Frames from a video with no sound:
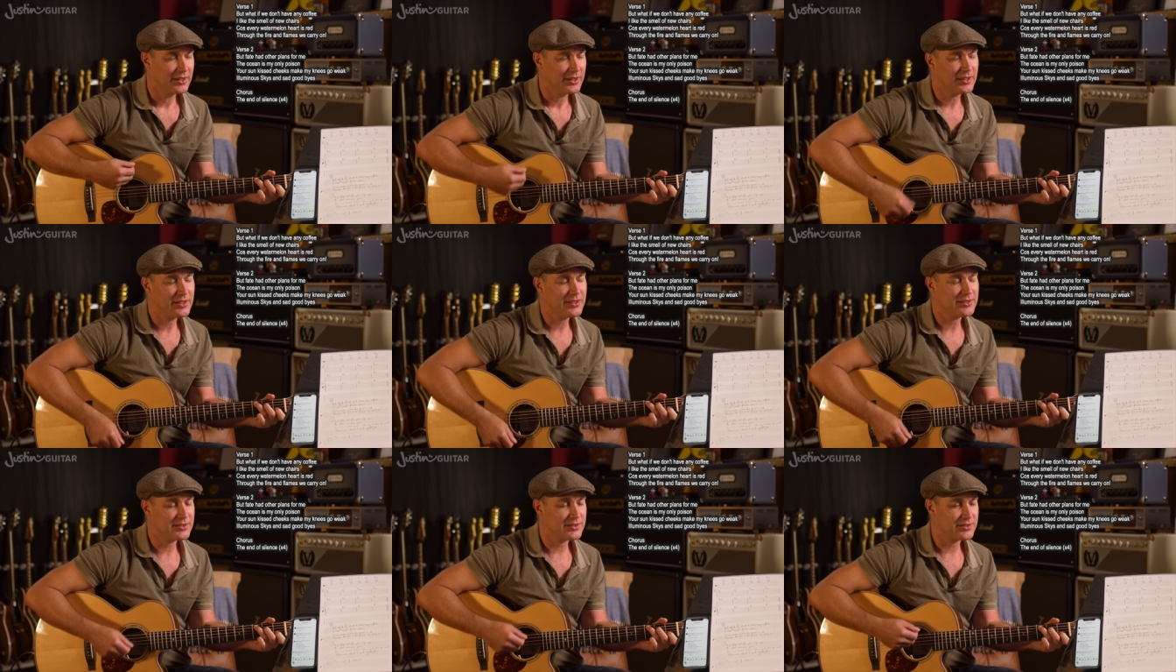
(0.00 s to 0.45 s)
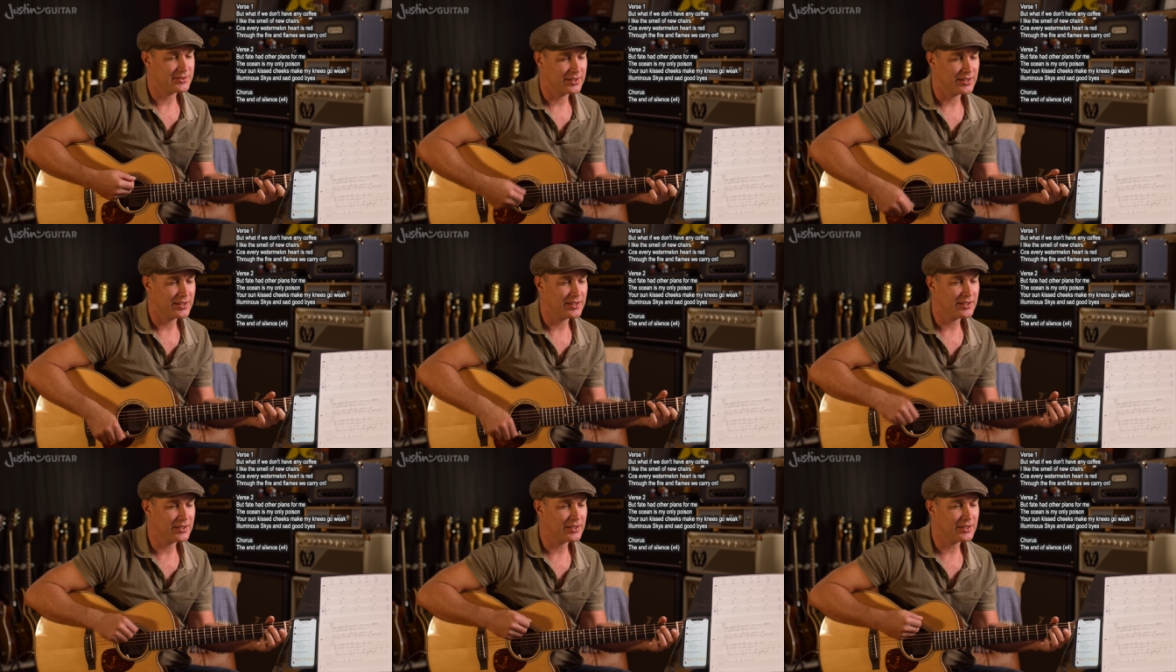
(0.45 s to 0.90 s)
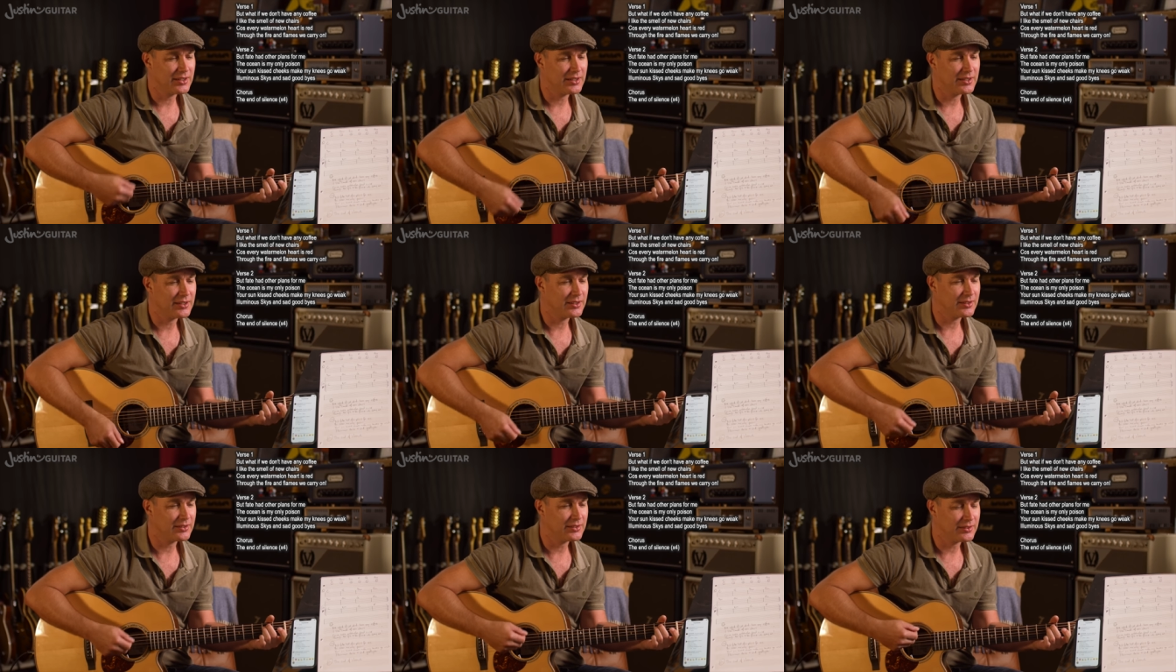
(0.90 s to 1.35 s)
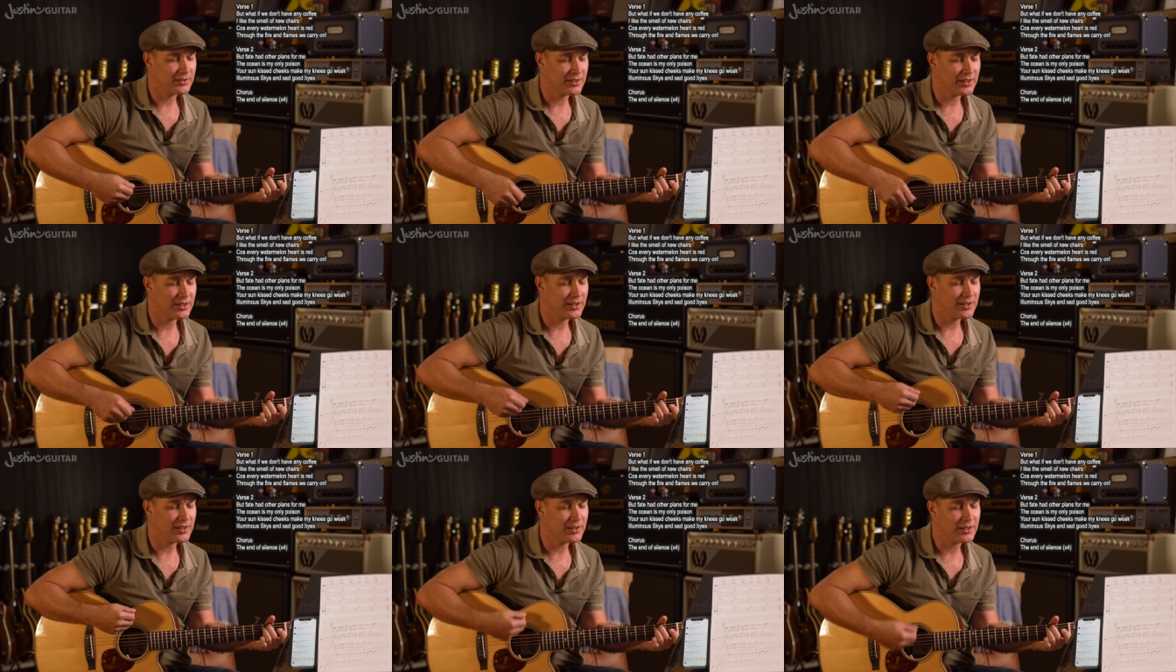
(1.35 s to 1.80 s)
It's the end
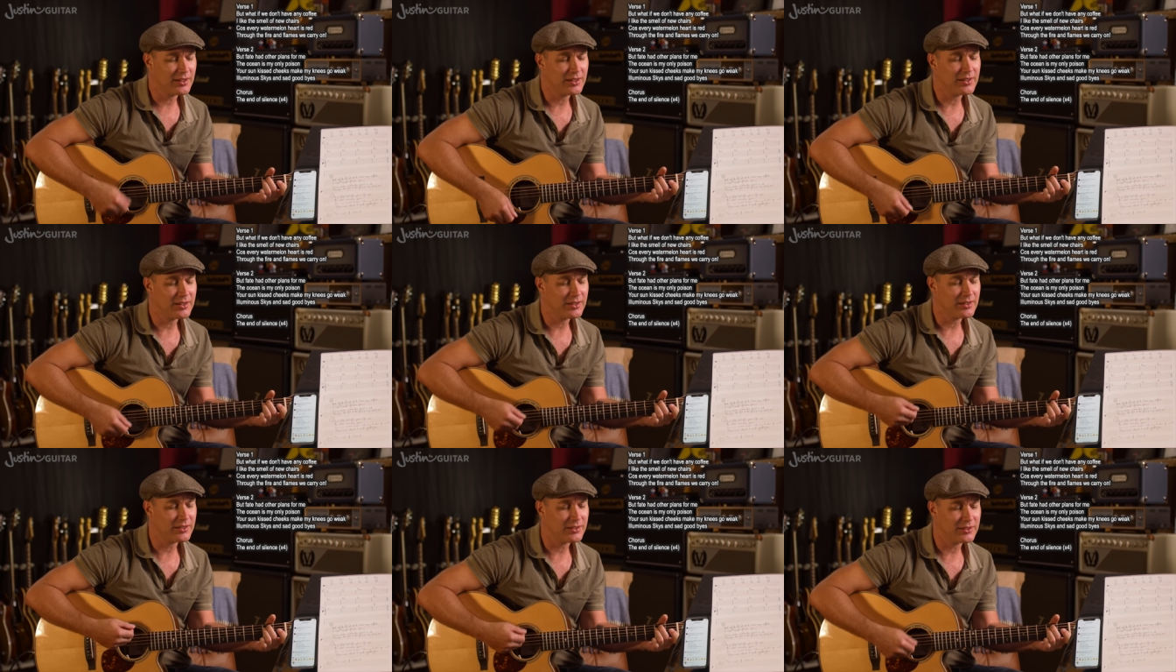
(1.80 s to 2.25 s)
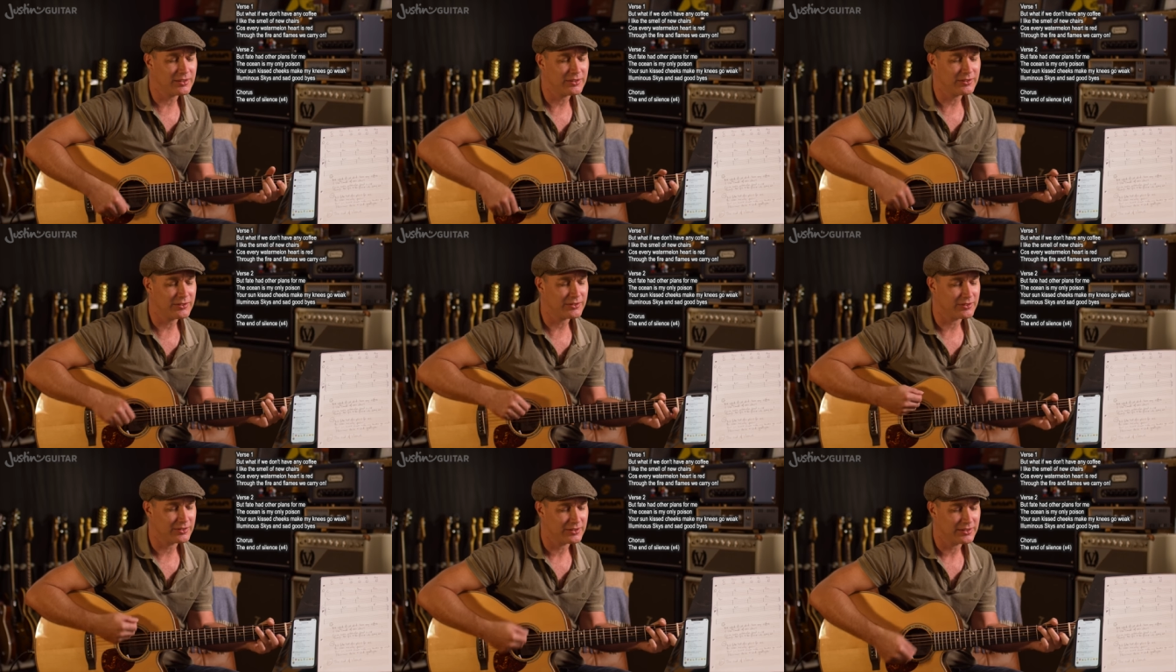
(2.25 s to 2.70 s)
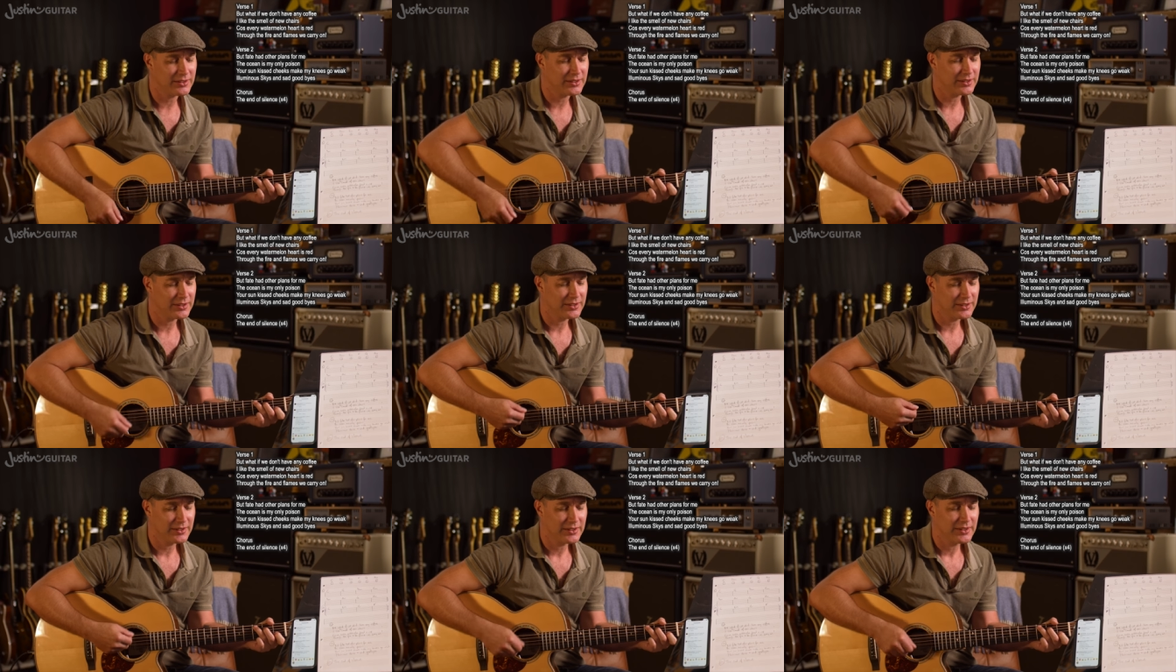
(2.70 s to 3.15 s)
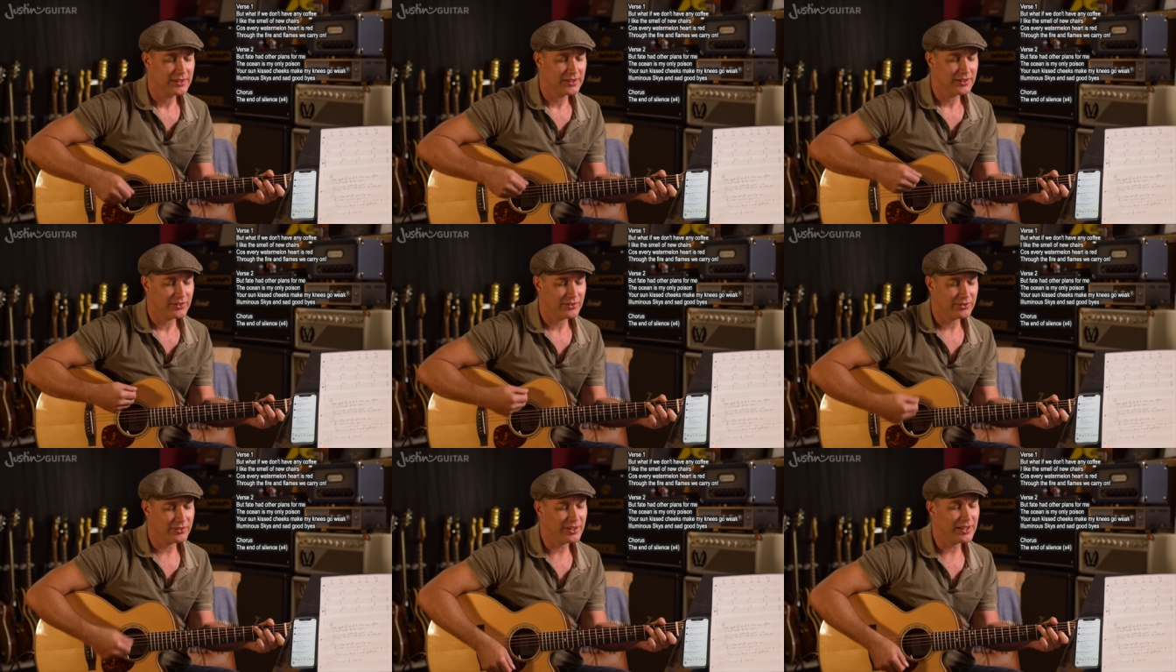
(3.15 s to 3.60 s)
of
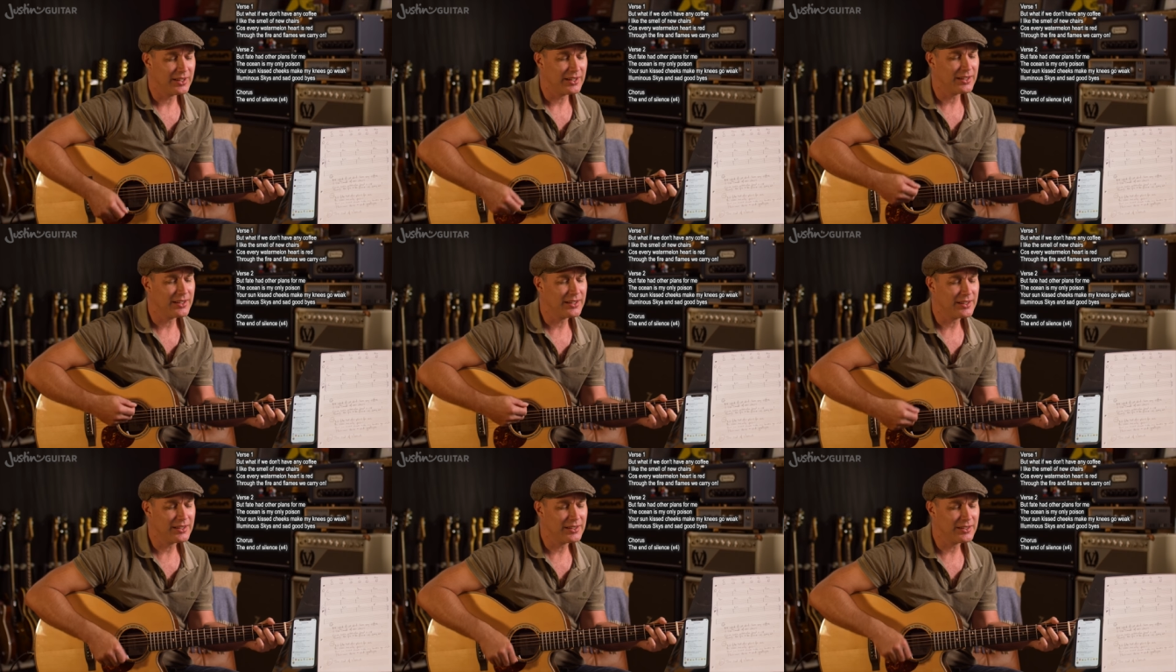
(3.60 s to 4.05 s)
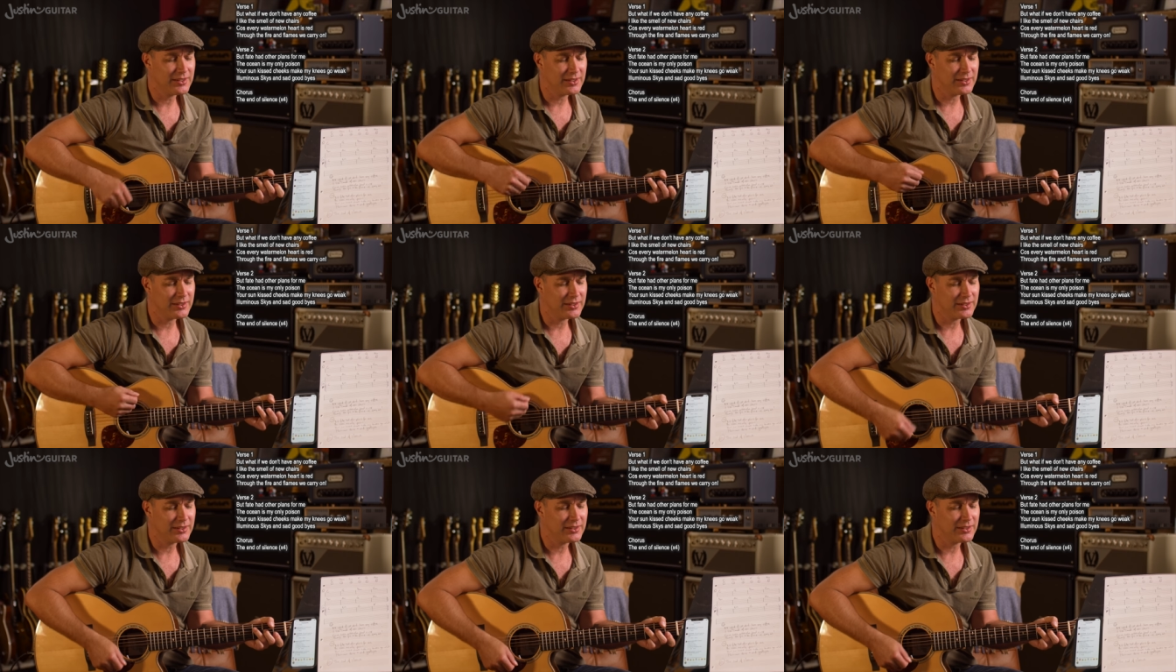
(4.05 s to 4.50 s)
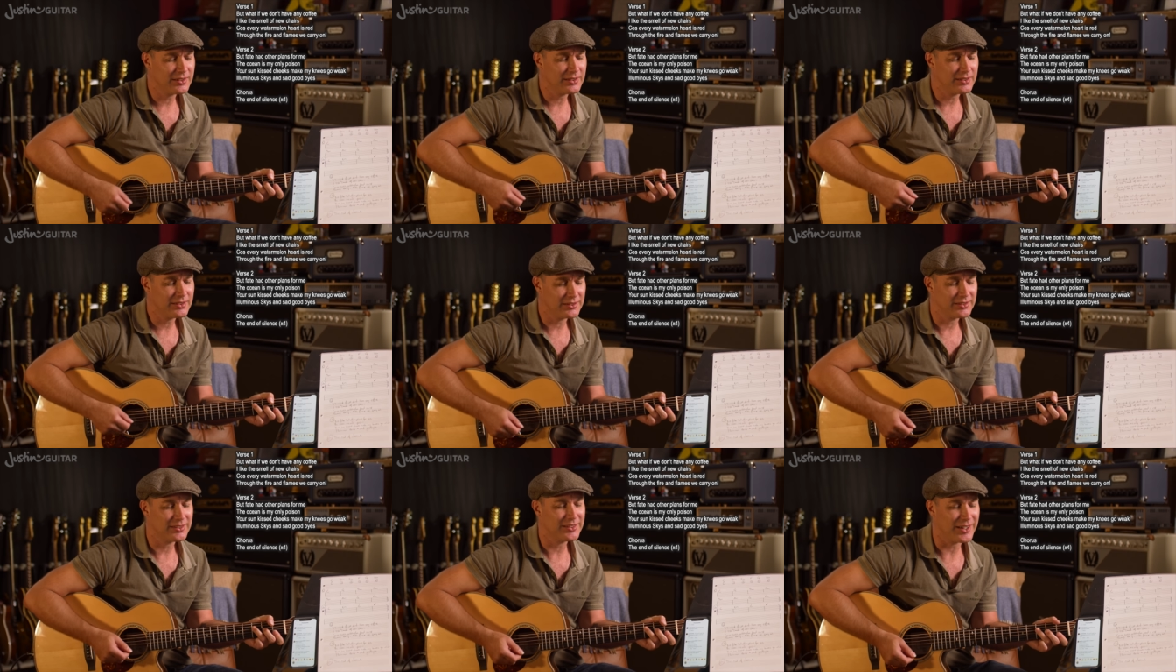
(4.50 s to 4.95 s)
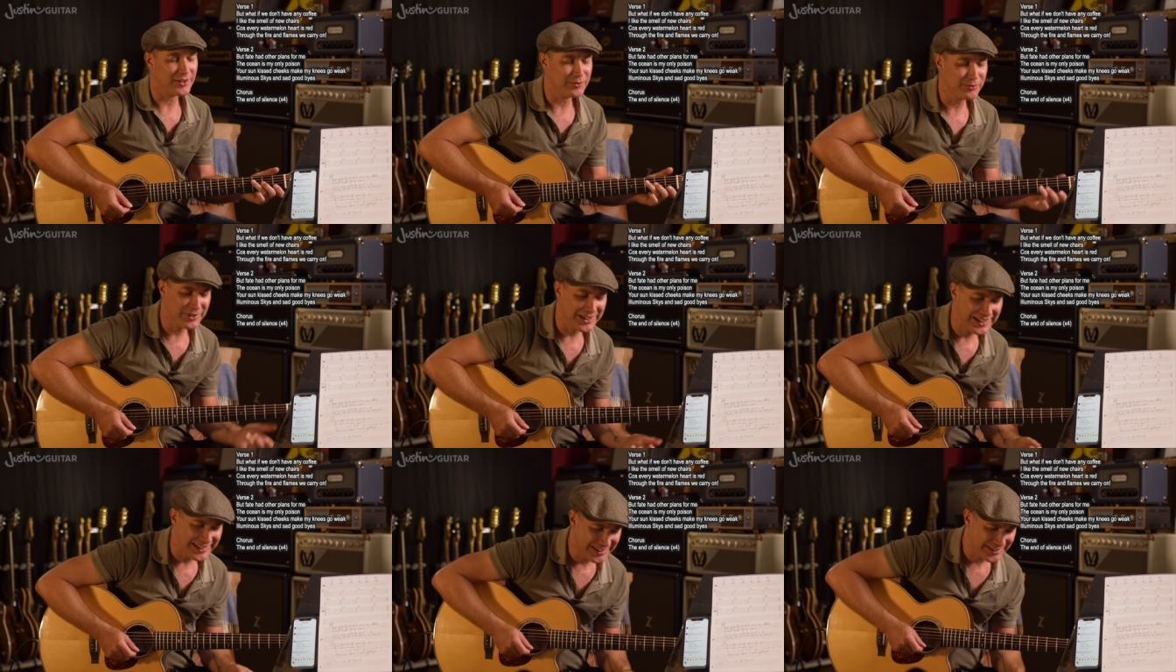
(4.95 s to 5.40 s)
silence. I
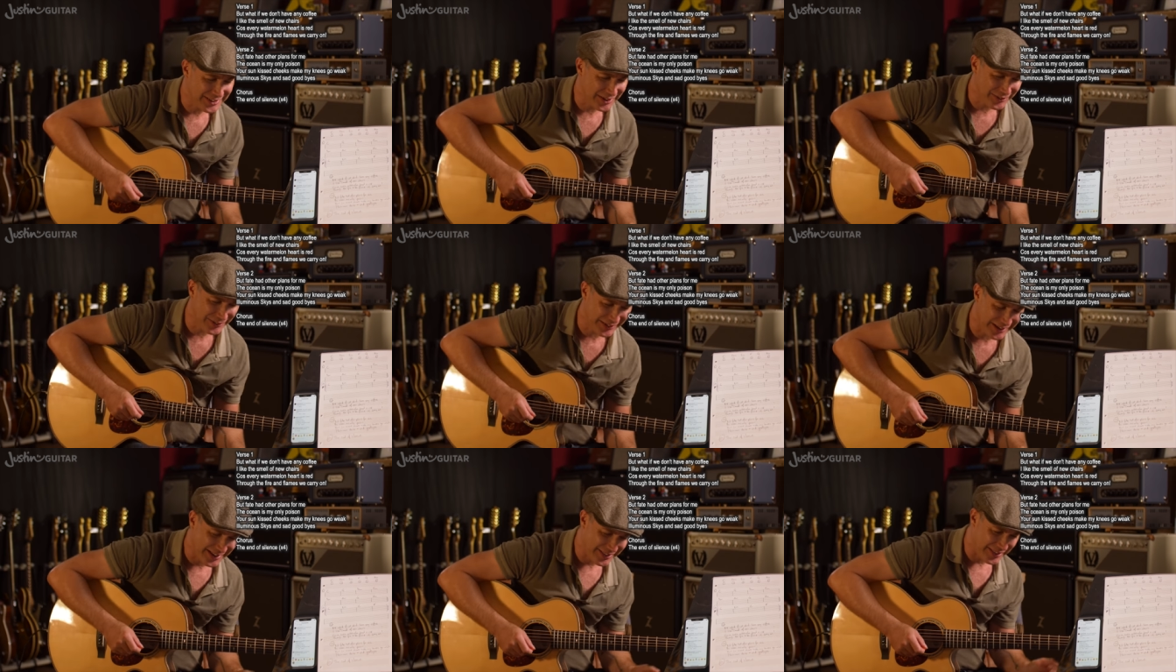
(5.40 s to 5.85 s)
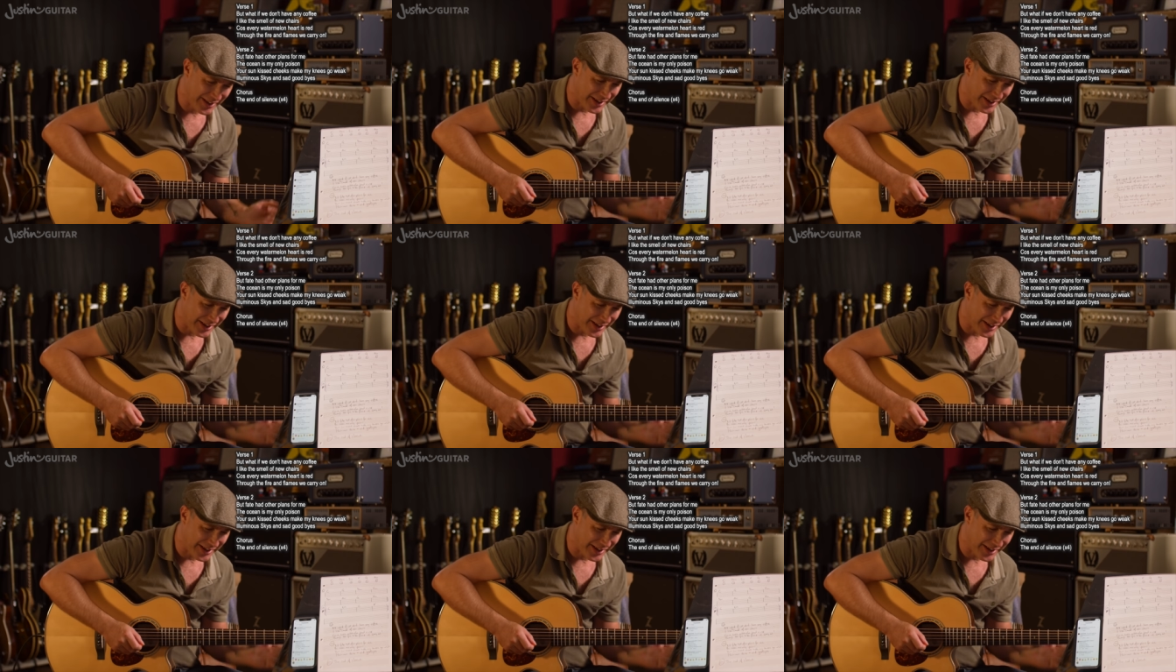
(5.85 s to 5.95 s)
really don't like